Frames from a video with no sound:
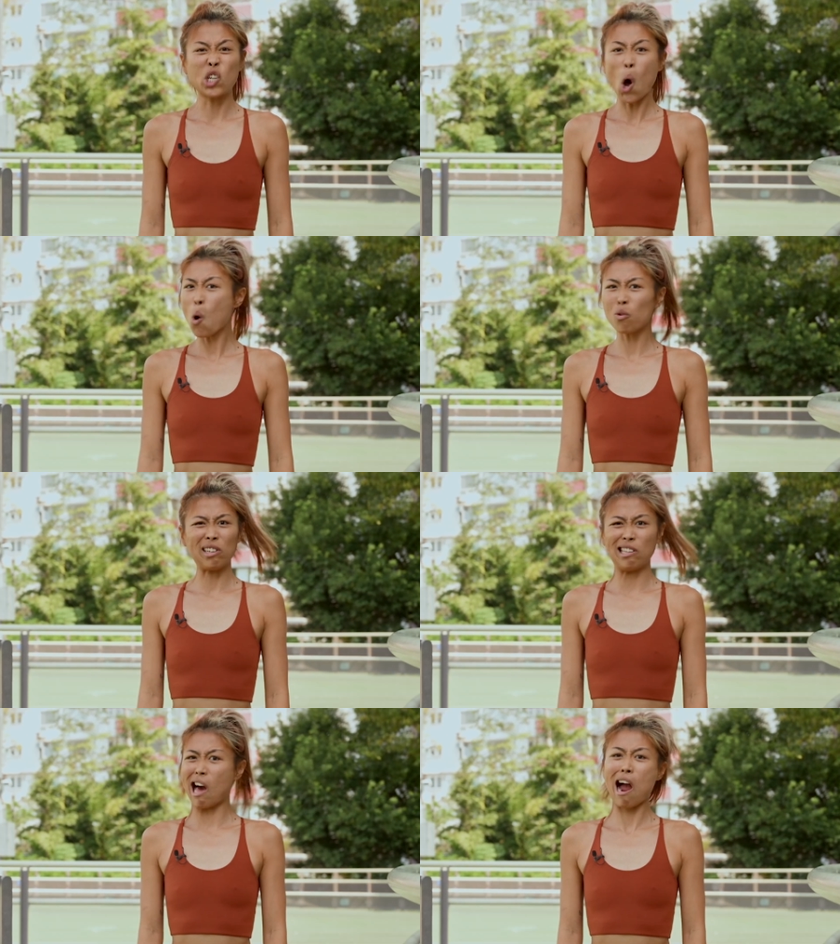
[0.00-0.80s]

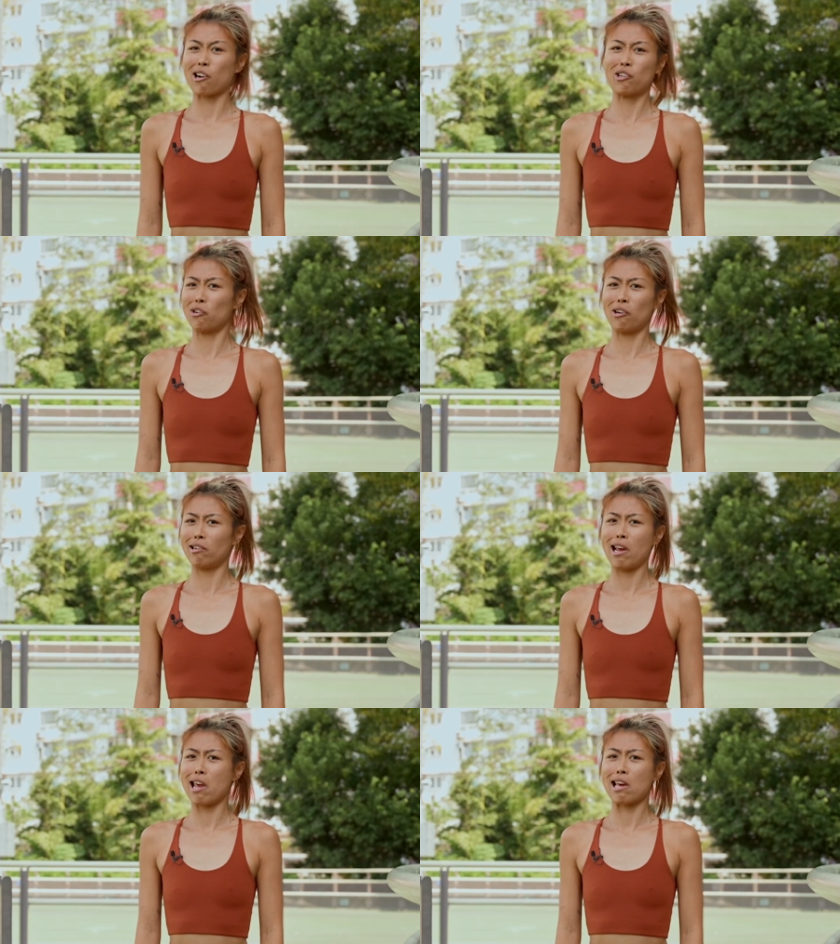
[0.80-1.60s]
Don't lock your
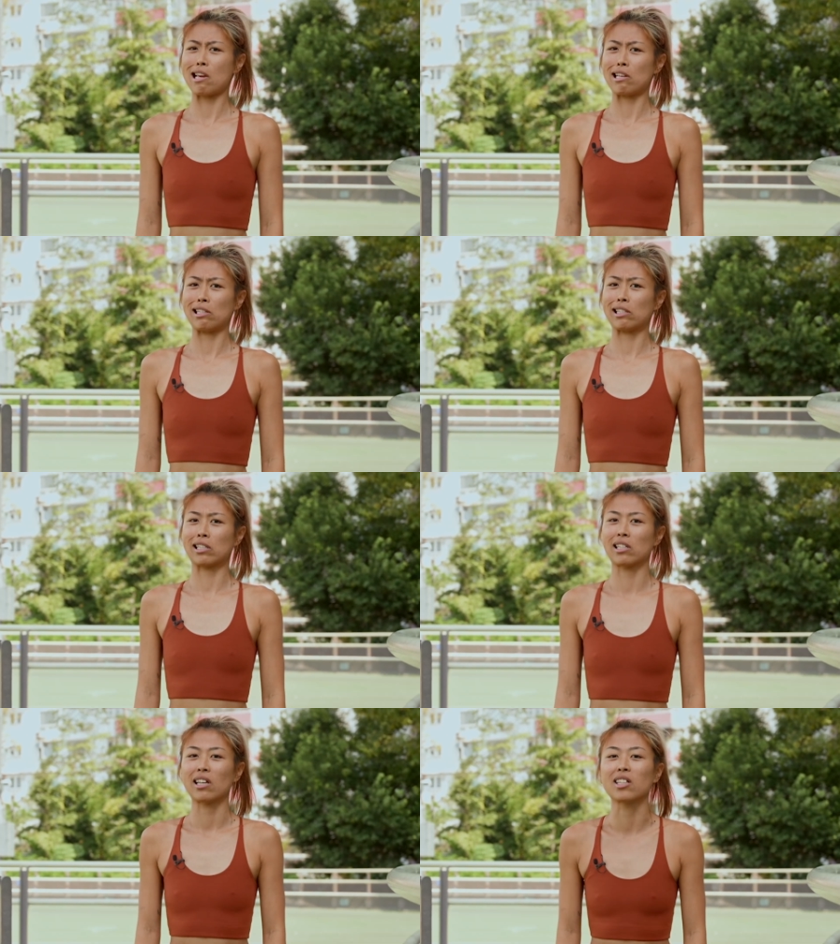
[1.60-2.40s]
knees,
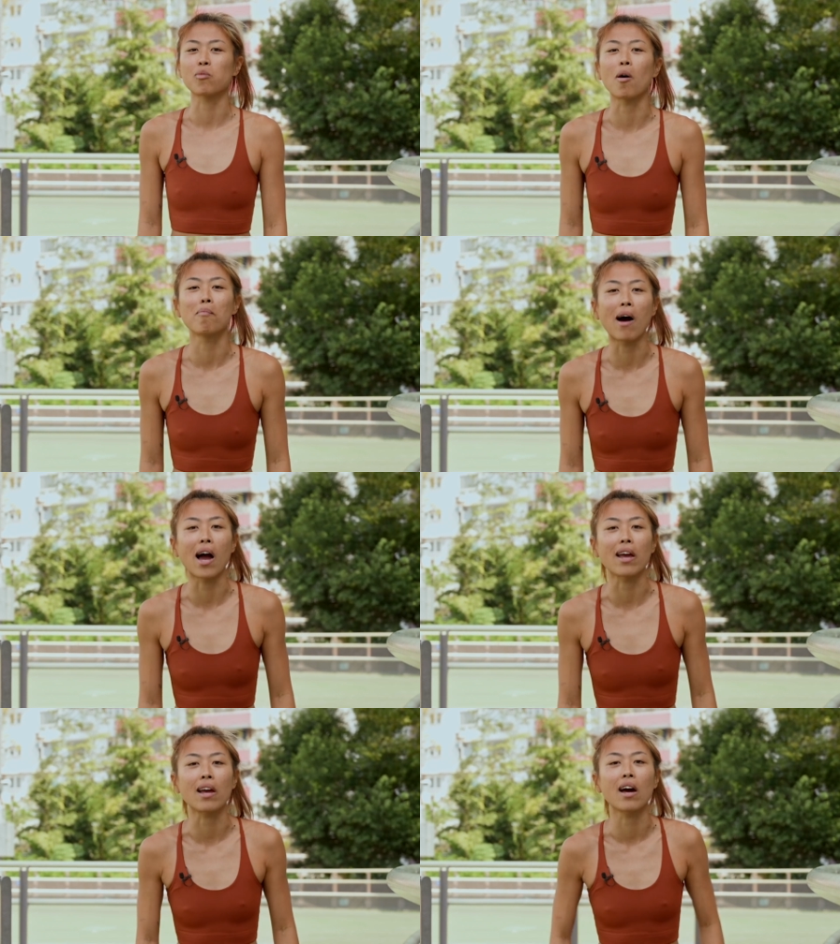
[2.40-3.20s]
is what
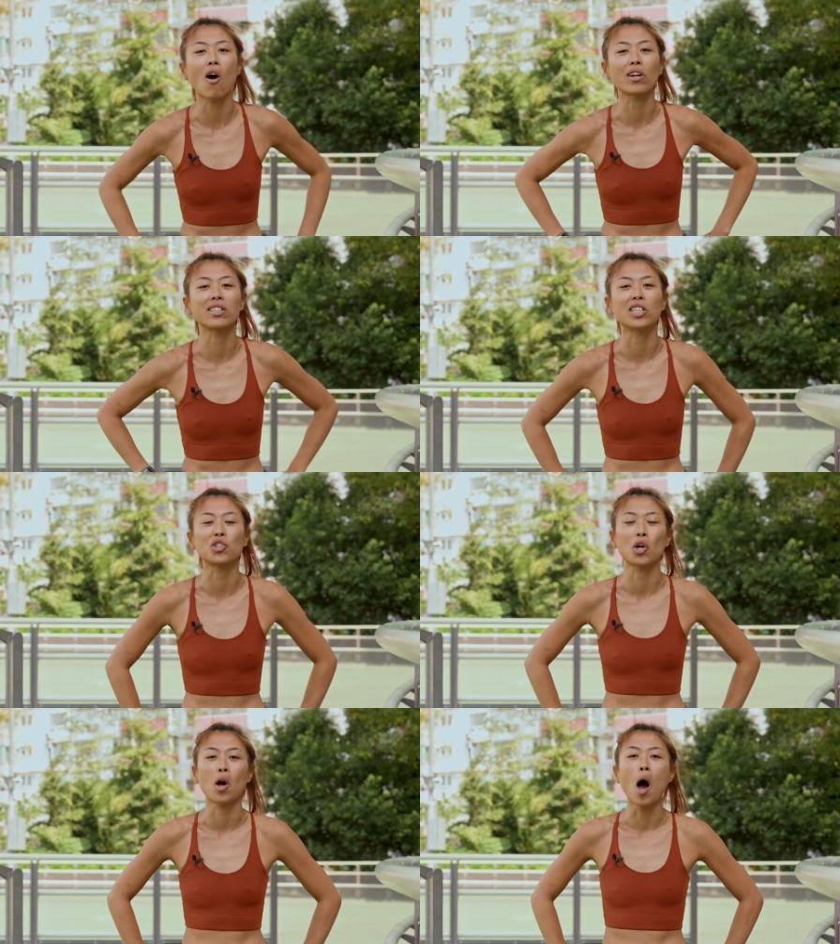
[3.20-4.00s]
my hockey
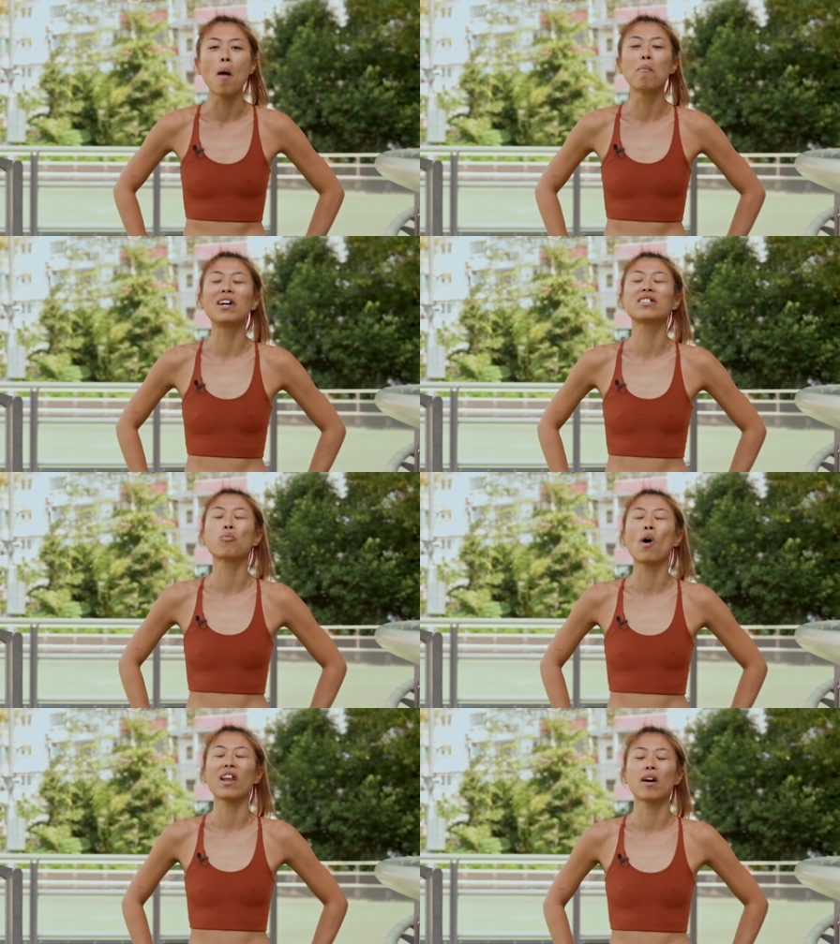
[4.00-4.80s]
teacher, Ms.
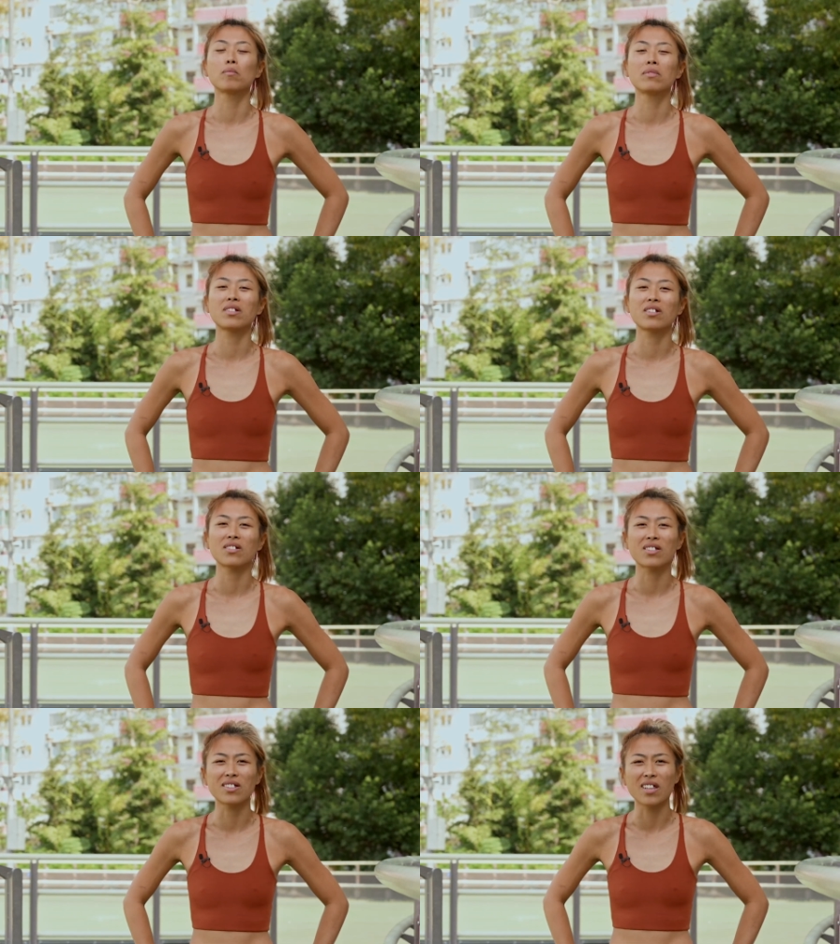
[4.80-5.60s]
Williams,
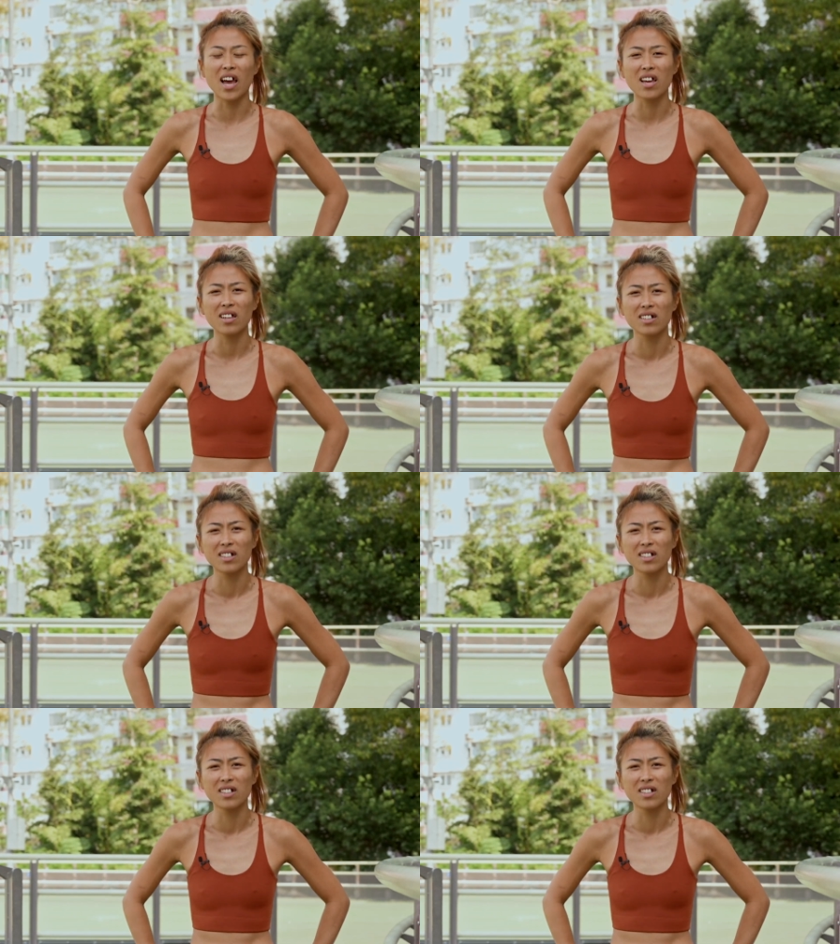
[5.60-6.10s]
used to say.